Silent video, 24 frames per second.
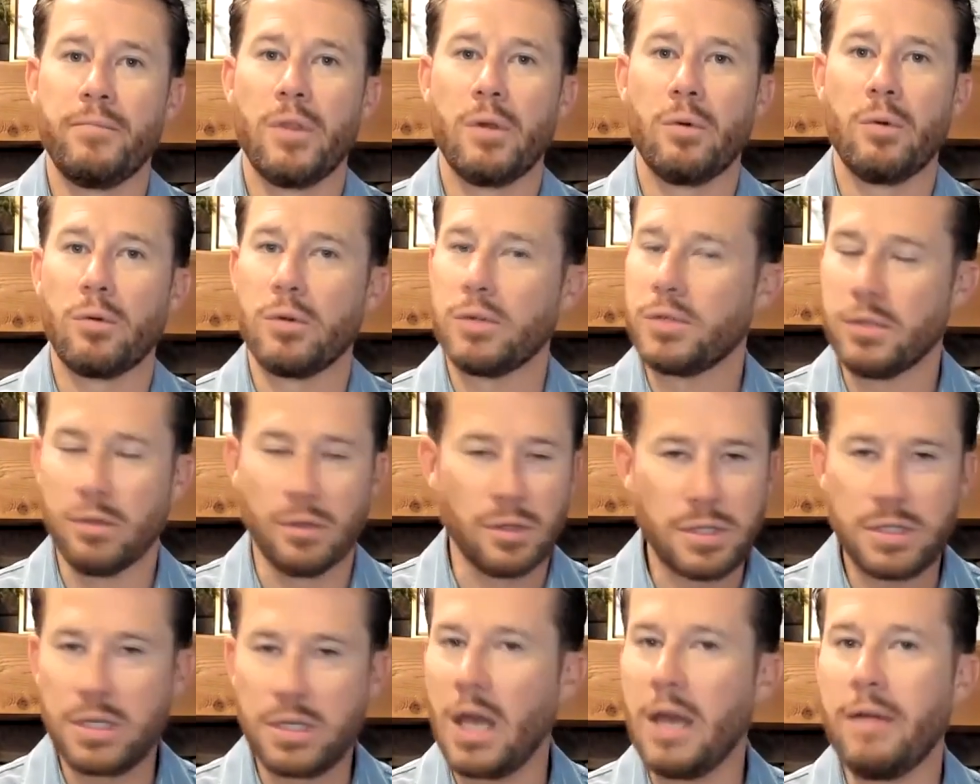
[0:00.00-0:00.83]
We're still
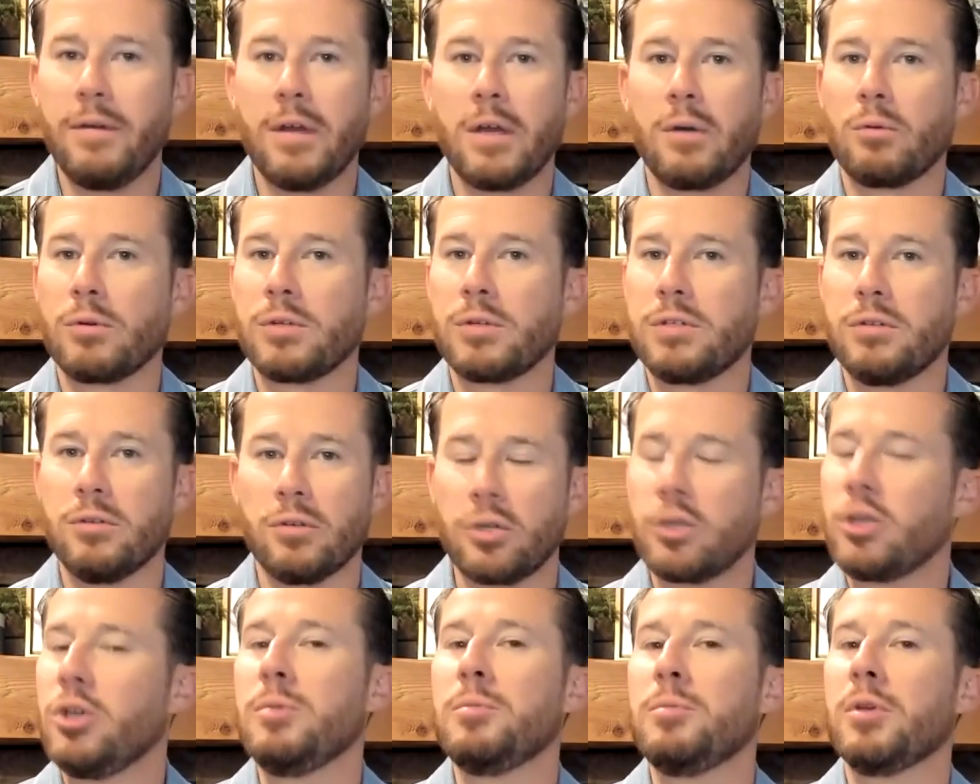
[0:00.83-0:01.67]
saving. We're still
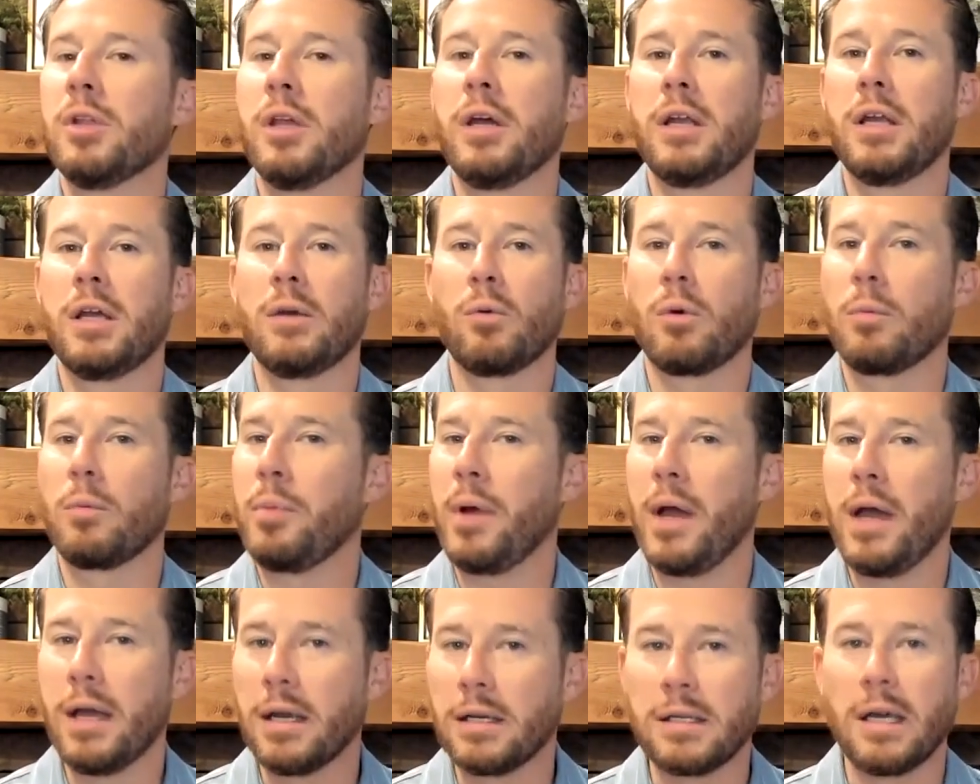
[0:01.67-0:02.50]
accumulating. We're
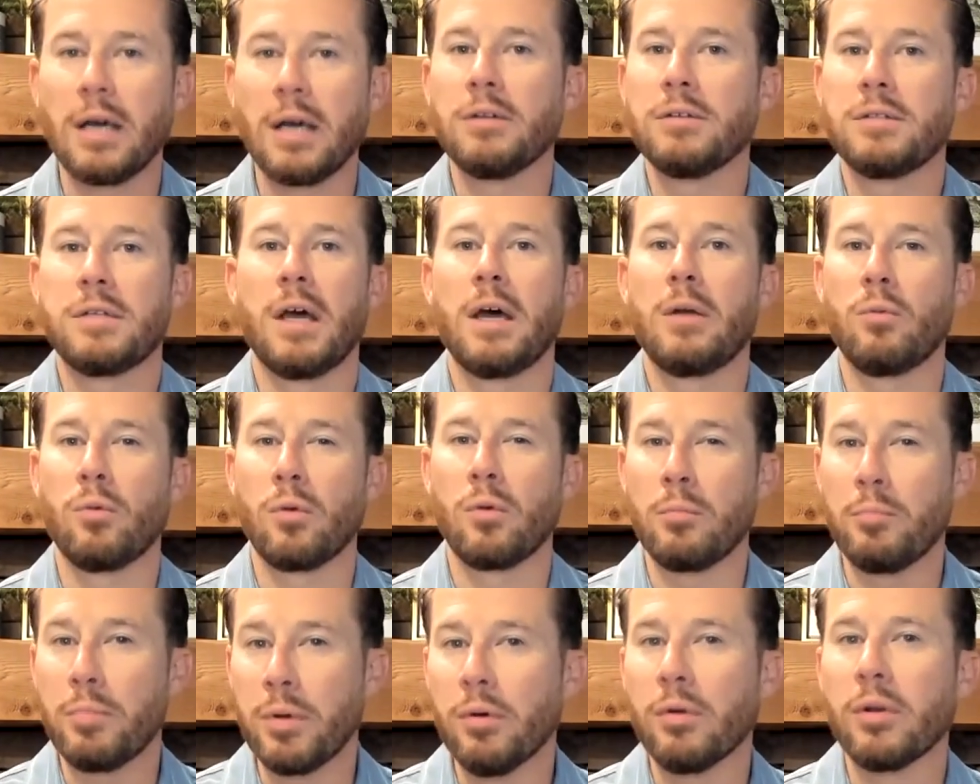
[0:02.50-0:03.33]
paying down debt. We're
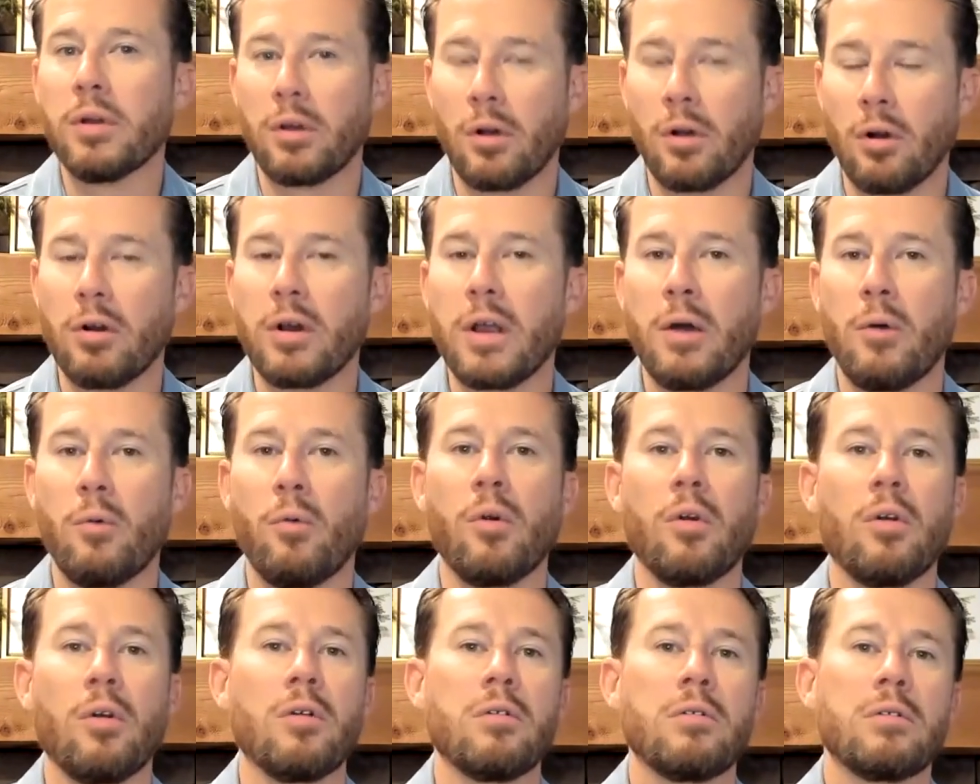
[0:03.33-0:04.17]
building our net
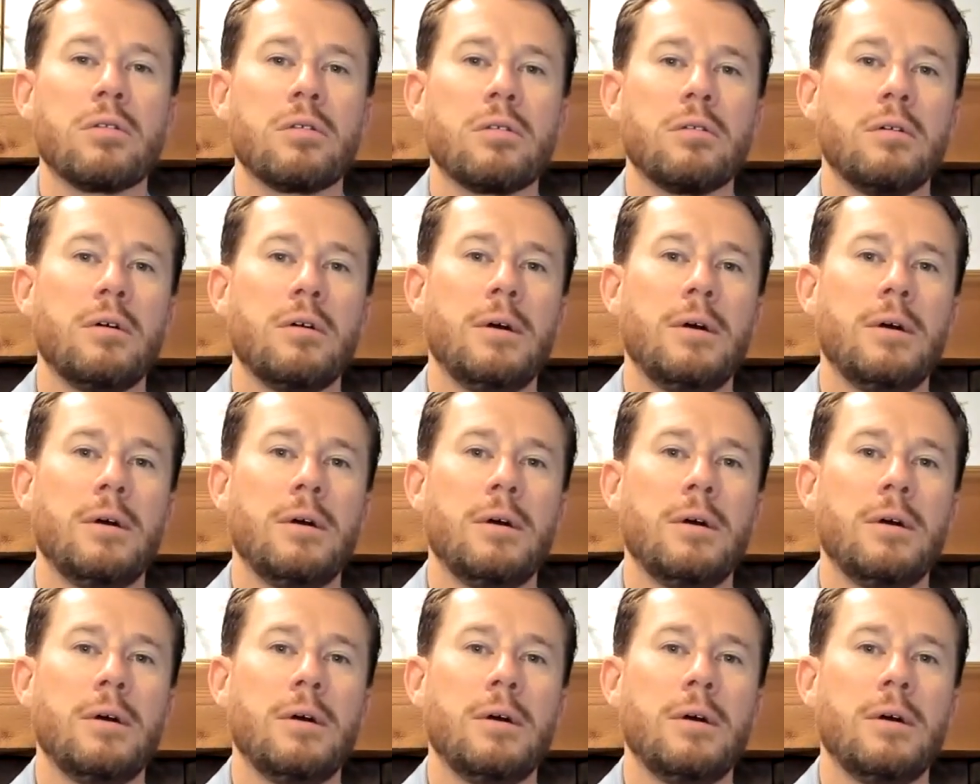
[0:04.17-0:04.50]
worth.